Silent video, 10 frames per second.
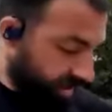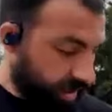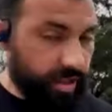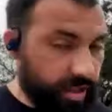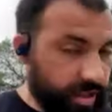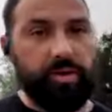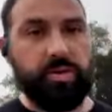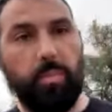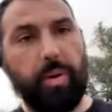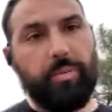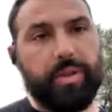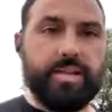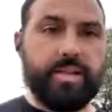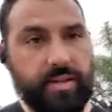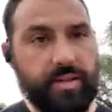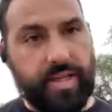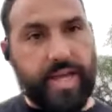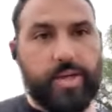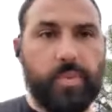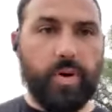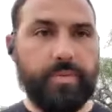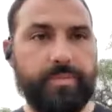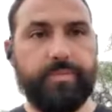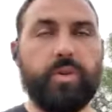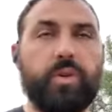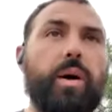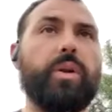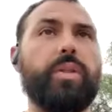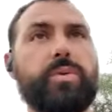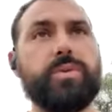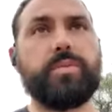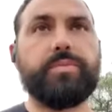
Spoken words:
Think about those little bobbleheads that sit on the dashboard. You're not one of those.